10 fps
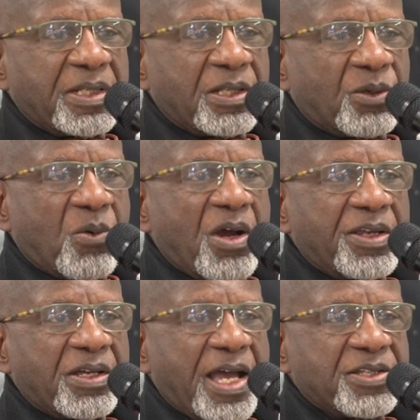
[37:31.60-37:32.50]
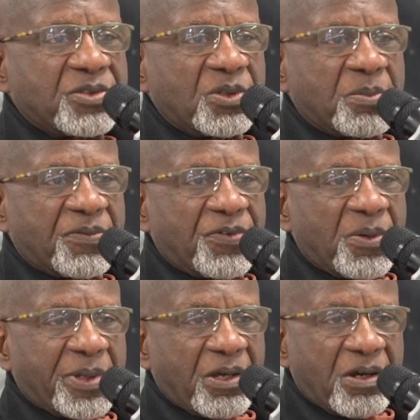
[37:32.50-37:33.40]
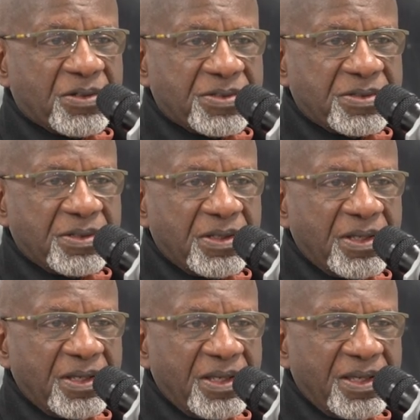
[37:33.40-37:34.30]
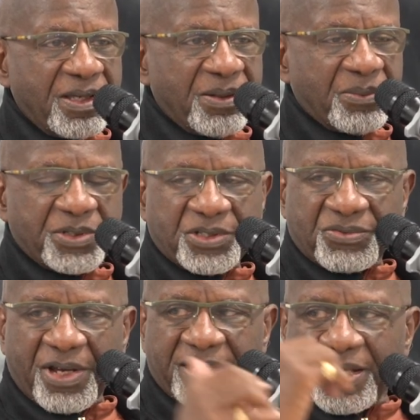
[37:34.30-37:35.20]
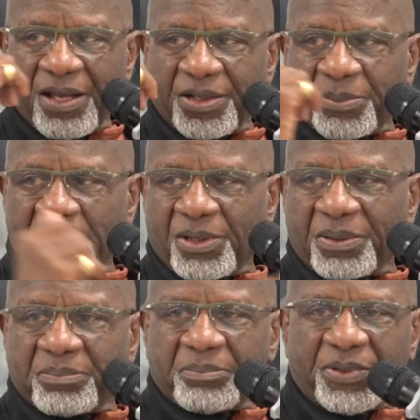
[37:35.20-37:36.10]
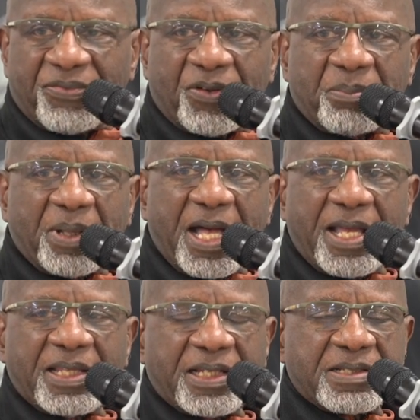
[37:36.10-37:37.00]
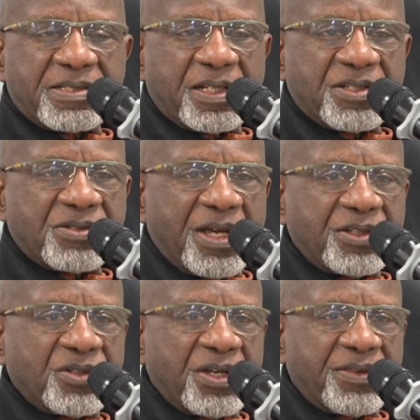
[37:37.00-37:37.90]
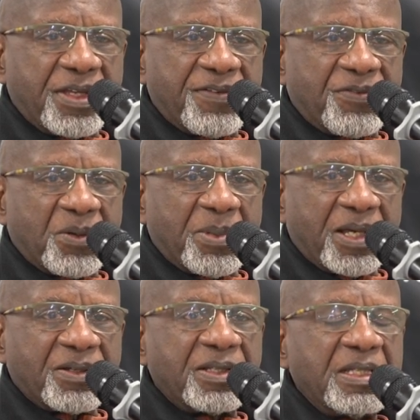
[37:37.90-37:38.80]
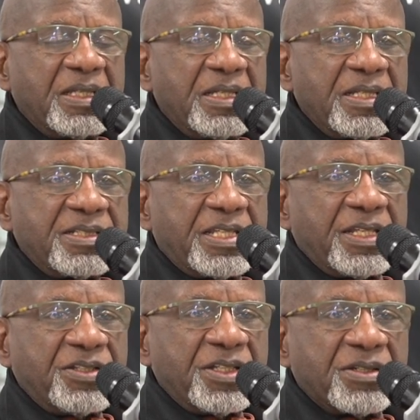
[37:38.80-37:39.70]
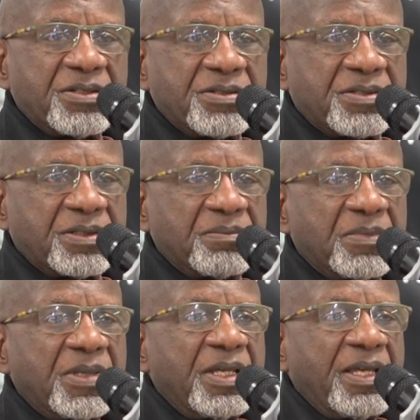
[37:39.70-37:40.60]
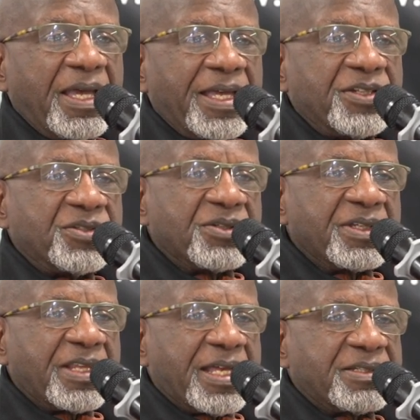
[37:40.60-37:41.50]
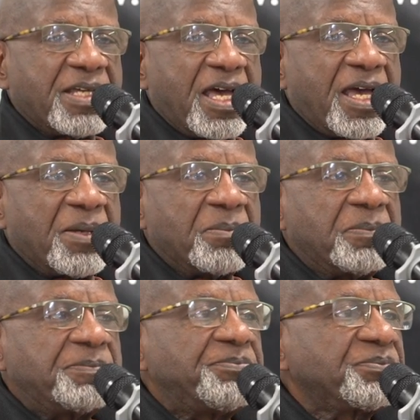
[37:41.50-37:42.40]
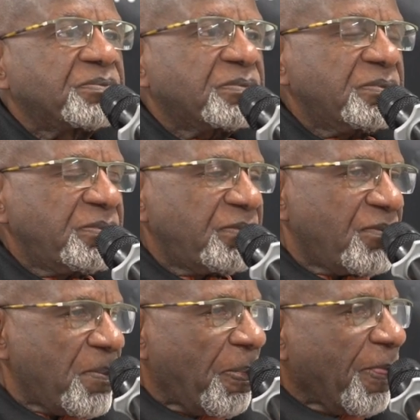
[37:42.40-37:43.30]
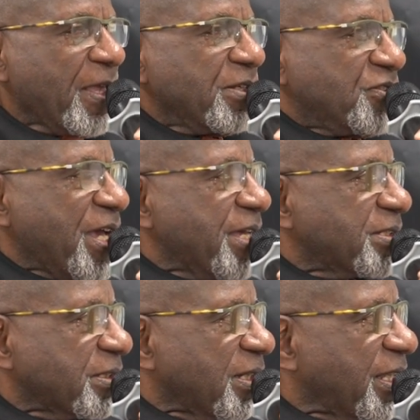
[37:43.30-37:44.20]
at LaGuardia High School of Performing Arts. Which is right down here behind Lincoln Center. So I taught there for about 10 years. And during that time, jazz at